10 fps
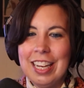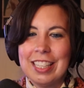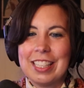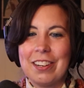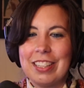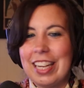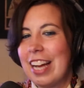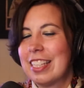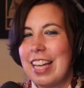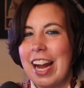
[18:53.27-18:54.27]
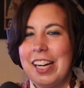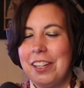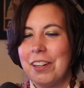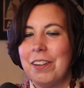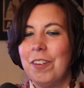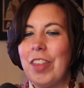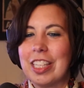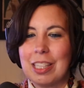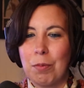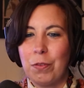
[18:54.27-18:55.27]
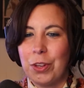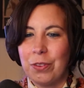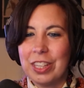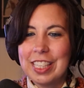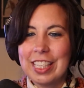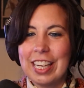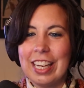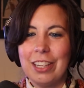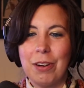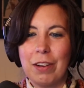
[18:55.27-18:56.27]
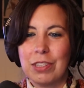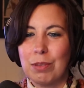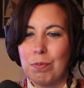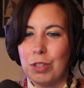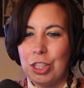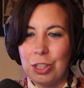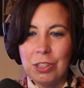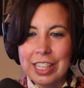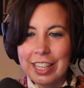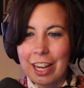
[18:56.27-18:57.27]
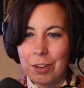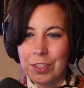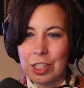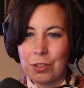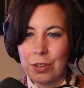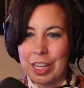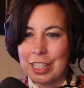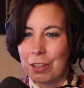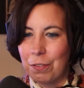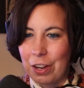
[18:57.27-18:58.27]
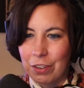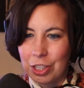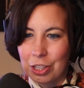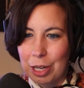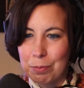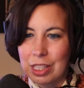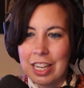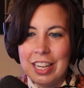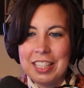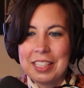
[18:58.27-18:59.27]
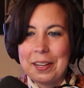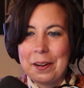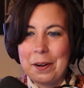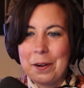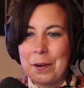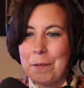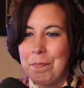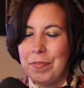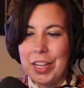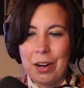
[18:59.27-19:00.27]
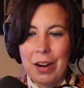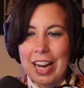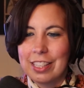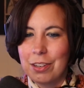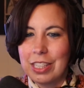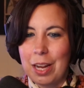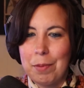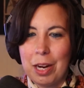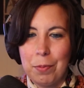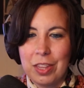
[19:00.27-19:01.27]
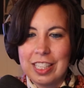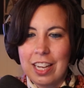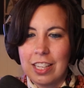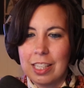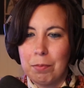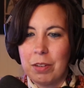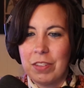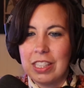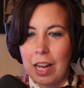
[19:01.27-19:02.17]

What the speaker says: So yes, I know that some of you listening, you have some juicy layover stories or favorite trips. So, as I was coming up with this concept of this